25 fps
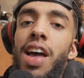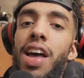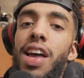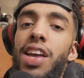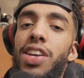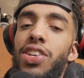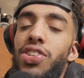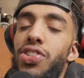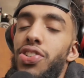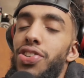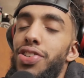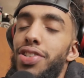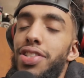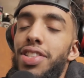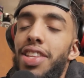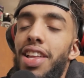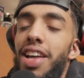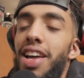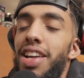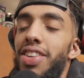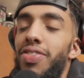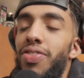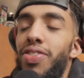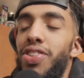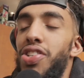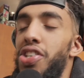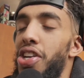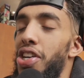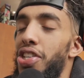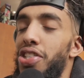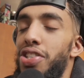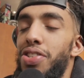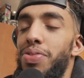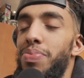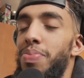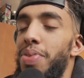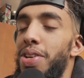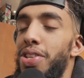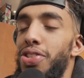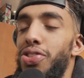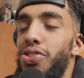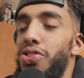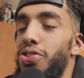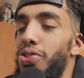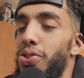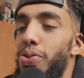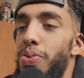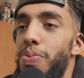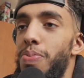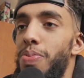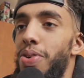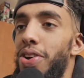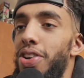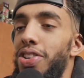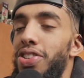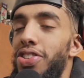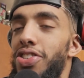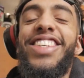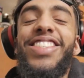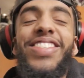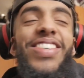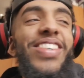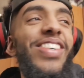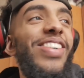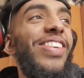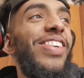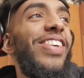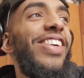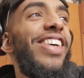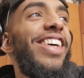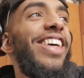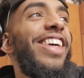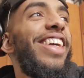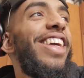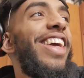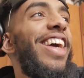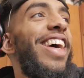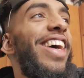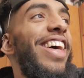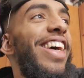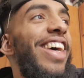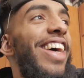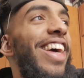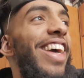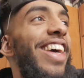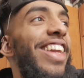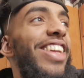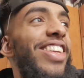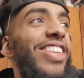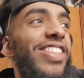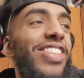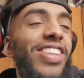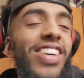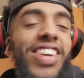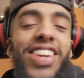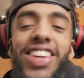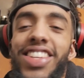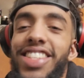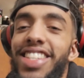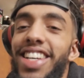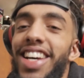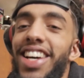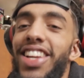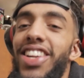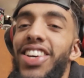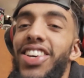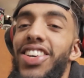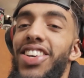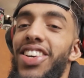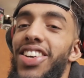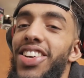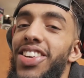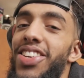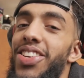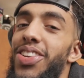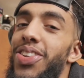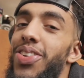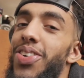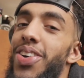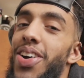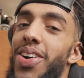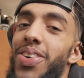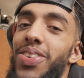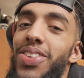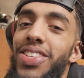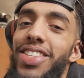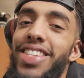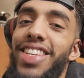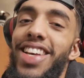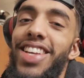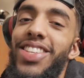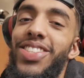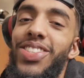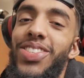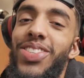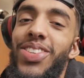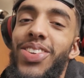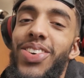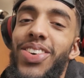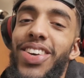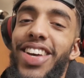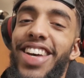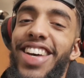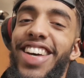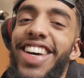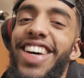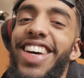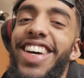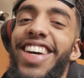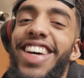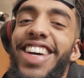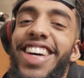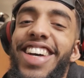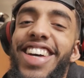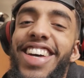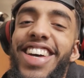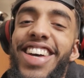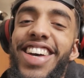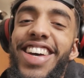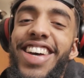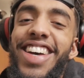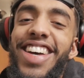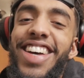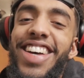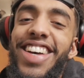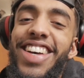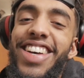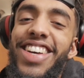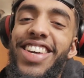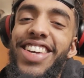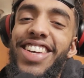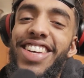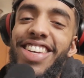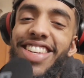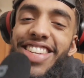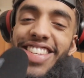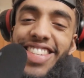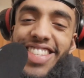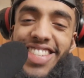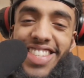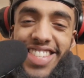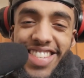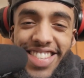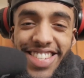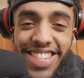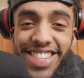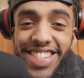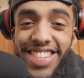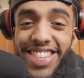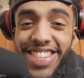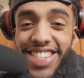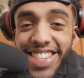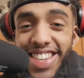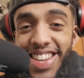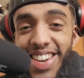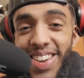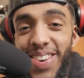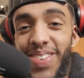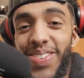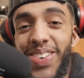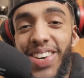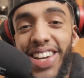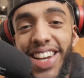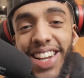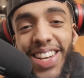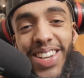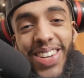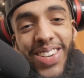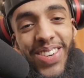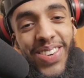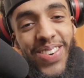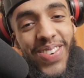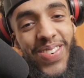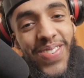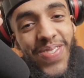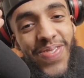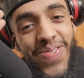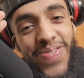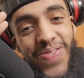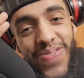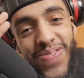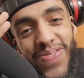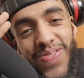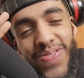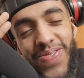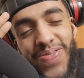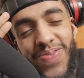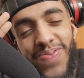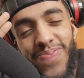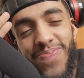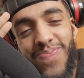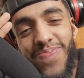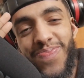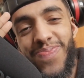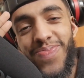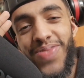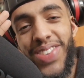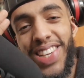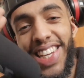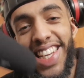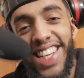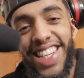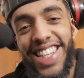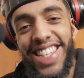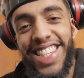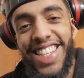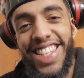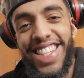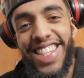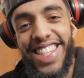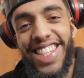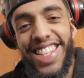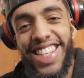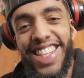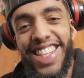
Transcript: It's just that rejection means so much. So yeah, khair inshallah ta'ala. You know how this ends though, yeah? Assalamu alaikum. Peace.